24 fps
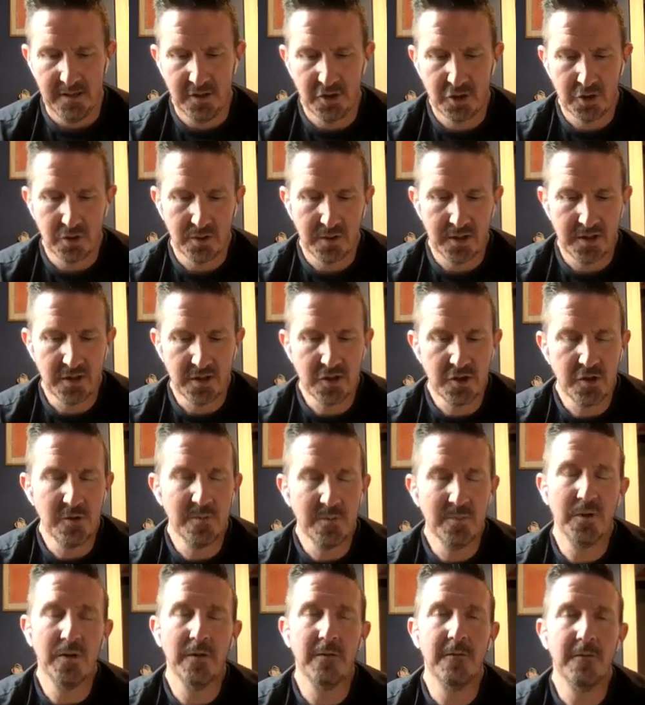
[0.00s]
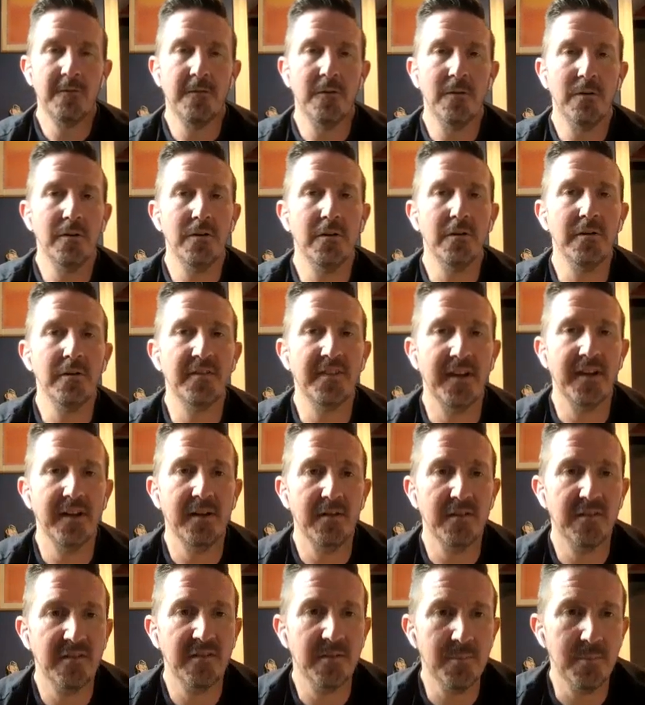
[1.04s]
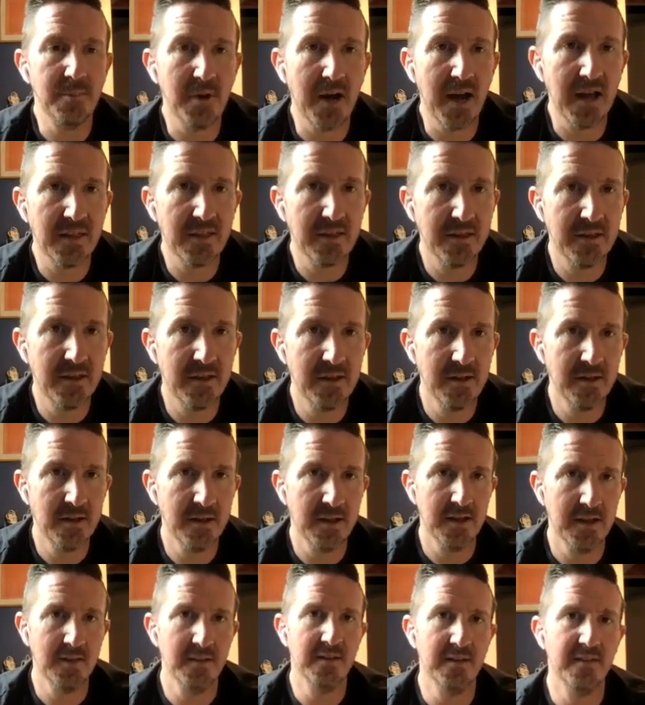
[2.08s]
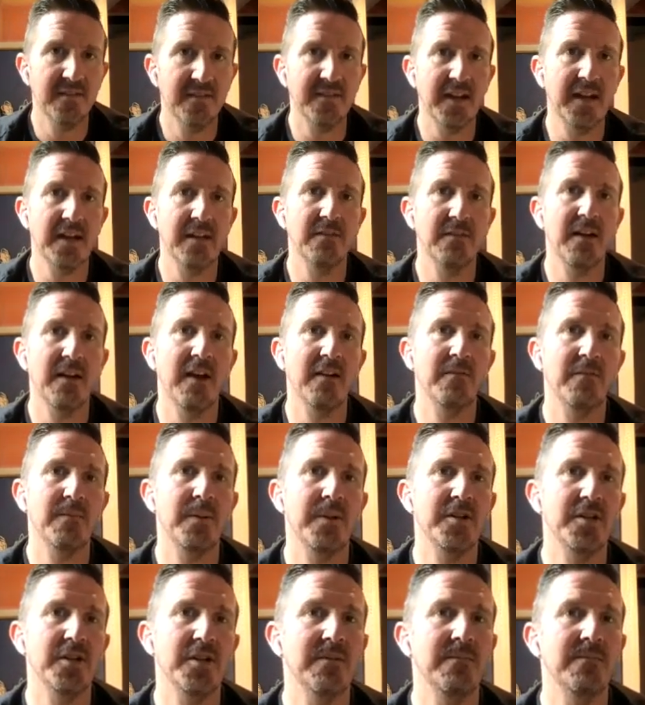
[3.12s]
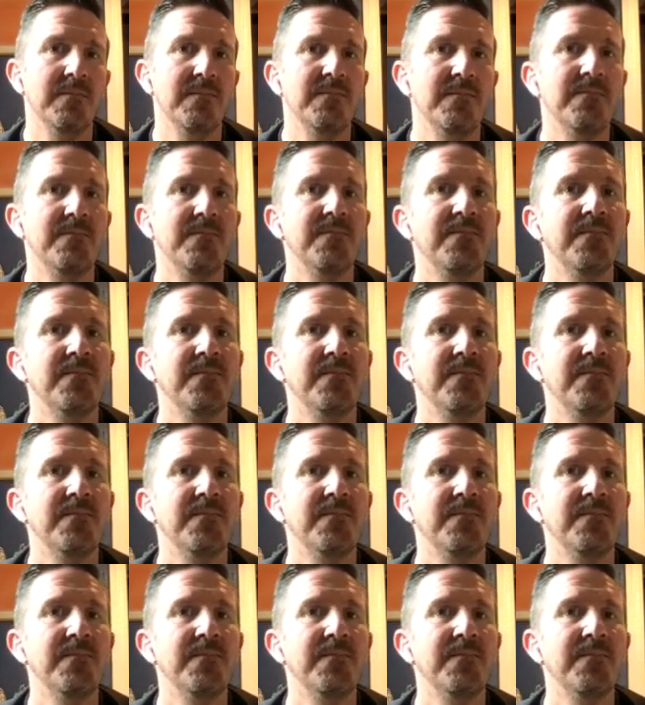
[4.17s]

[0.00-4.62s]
Enjoy 2 more full cycles of breath in this side of half pigeon.